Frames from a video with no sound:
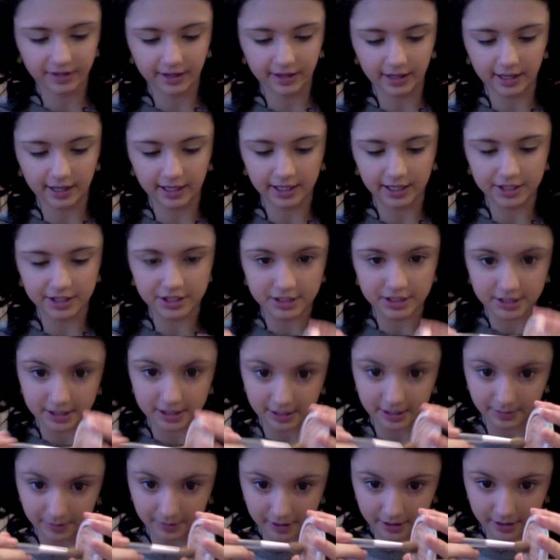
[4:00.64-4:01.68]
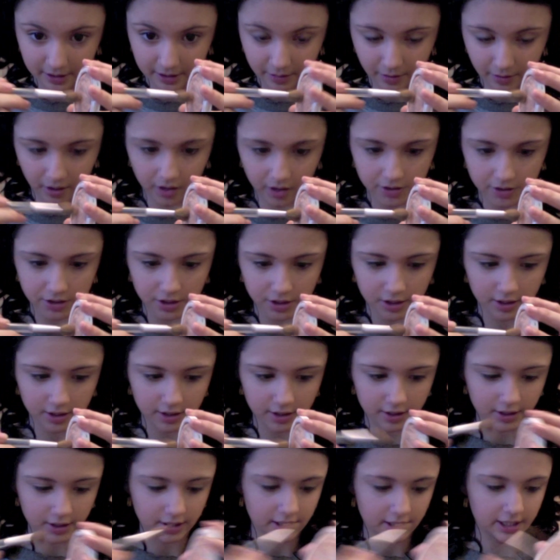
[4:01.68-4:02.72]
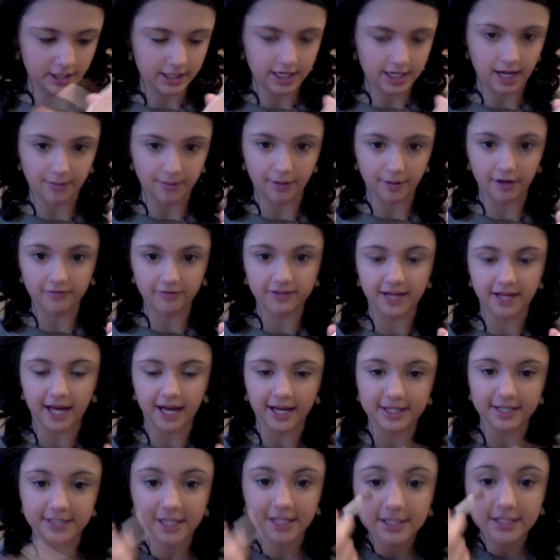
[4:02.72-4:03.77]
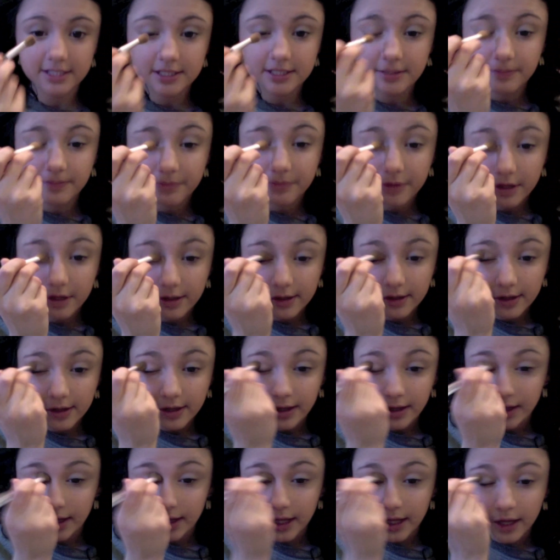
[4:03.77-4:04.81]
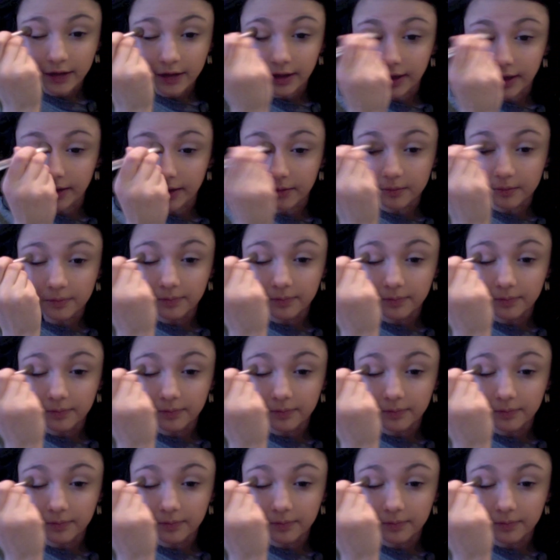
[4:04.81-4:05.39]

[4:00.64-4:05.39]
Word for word: and I just dip it in the bronzer, tap off the excess, and then